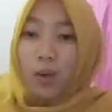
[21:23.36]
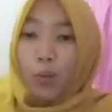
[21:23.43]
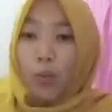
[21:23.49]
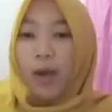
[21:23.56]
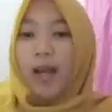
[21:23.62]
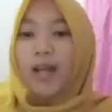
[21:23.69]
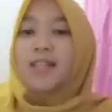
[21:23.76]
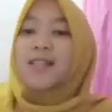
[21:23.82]

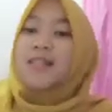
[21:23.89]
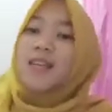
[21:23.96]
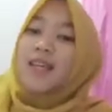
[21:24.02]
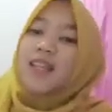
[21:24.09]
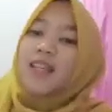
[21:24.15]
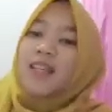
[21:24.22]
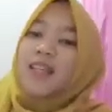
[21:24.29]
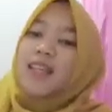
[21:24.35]
When
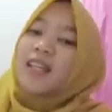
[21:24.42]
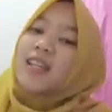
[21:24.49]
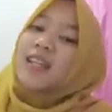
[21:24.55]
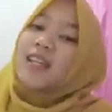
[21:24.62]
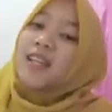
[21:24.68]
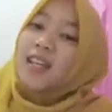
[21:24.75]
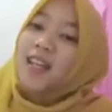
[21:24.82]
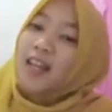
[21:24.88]
sitting
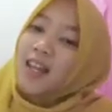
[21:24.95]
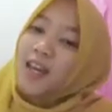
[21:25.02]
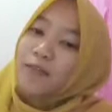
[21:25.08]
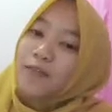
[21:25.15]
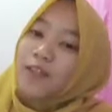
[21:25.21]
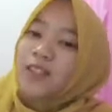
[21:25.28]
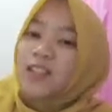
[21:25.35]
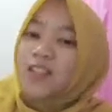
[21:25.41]
in
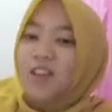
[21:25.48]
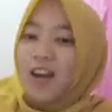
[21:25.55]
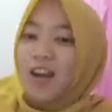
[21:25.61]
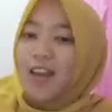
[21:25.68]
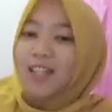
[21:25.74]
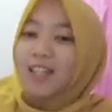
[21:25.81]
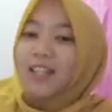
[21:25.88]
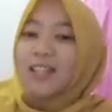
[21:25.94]
11th
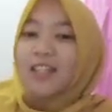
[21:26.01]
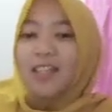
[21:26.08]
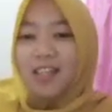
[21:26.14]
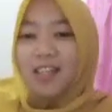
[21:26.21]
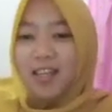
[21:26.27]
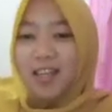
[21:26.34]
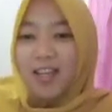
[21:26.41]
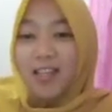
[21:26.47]
grade
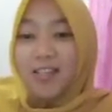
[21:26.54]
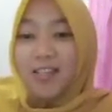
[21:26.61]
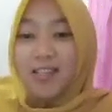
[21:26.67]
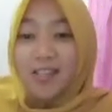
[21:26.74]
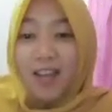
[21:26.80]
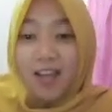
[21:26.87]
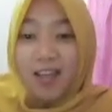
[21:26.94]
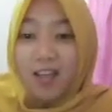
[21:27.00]
in
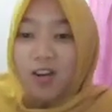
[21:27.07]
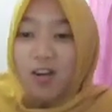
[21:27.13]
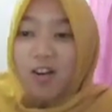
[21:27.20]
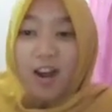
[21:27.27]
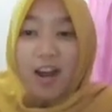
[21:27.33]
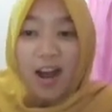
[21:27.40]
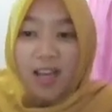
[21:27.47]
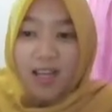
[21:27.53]

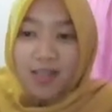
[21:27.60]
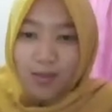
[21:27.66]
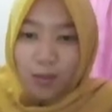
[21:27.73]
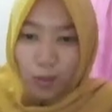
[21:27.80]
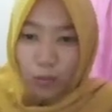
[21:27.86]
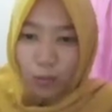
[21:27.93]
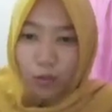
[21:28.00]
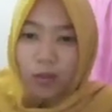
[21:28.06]
senior high
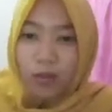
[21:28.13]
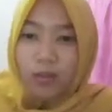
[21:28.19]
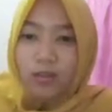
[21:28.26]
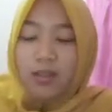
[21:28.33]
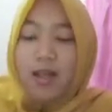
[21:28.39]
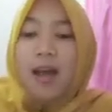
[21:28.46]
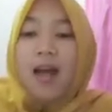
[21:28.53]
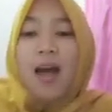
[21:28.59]
school,
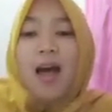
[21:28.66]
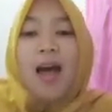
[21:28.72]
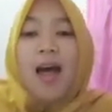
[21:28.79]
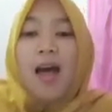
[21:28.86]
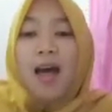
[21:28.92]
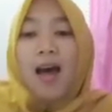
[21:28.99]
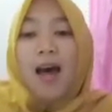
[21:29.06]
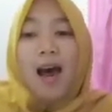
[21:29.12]

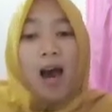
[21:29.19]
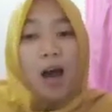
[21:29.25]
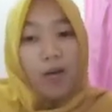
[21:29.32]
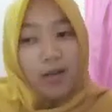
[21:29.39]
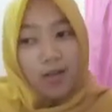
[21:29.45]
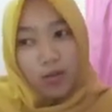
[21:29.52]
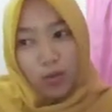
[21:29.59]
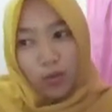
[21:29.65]

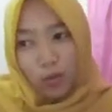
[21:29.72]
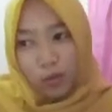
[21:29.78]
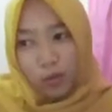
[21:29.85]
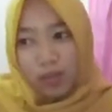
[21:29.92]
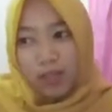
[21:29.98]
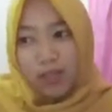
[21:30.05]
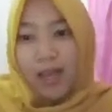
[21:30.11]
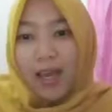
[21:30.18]
our
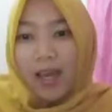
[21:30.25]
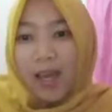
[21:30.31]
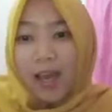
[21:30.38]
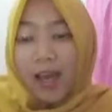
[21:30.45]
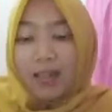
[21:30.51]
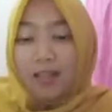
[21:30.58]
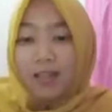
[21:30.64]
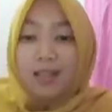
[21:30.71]
school
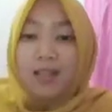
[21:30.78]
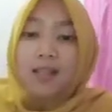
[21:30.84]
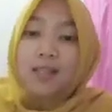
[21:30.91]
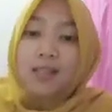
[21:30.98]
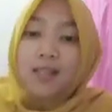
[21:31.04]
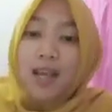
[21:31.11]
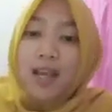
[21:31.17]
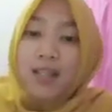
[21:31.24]
held a
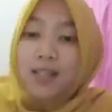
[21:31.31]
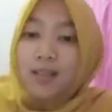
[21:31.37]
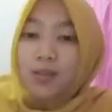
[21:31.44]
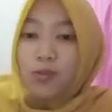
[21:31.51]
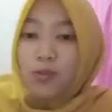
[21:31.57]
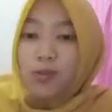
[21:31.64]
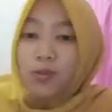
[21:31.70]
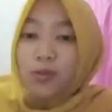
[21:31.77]
study
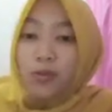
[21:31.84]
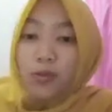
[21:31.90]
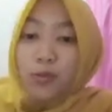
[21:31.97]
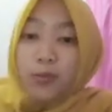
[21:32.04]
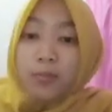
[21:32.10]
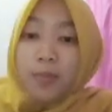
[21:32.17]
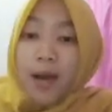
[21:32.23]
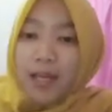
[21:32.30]
tour
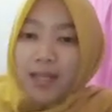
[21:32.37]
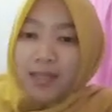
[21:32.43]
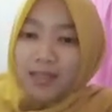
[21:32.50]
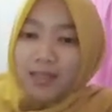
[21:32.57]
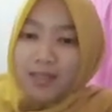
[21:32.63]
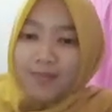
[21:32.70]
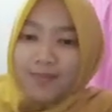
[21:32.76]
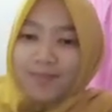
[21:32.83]
to
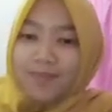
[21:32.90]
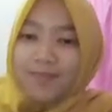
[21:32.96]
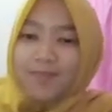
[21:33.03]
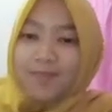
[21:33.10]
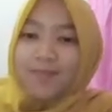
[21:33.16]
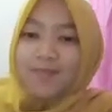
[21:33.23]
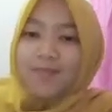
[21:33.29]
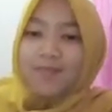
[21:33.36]
Bali.
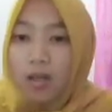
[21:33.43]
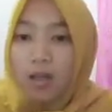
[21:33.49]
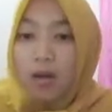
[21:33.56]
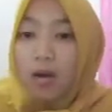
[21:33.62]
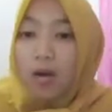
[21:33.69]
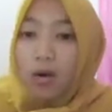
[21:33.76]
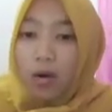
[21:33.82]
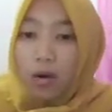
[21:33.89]

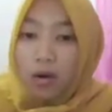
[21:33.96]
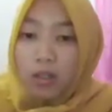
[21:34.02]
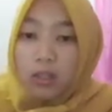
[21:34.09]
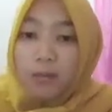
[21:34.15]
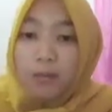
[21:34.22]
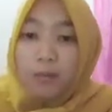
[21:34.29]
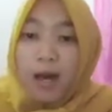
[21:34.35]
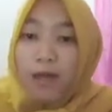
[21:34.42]

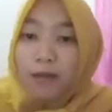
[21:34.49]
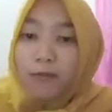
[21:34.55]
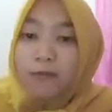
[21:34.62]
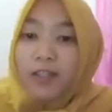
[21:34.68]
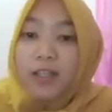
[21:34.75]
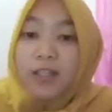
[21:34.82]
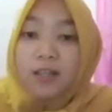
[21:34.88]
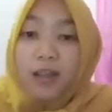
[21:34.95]
All my
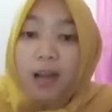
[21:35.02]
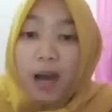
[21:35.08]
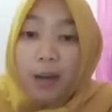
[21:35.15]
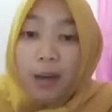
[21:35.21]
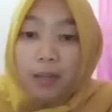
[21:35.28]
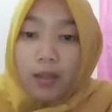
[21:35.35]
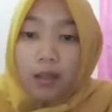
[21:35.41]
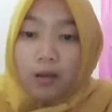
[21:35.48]
friends
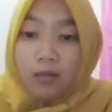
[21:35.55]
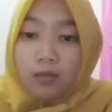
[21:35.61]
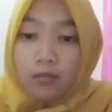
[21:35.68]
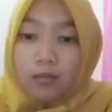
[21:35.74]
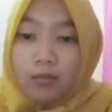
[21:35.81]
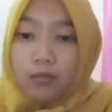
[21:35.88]
come along.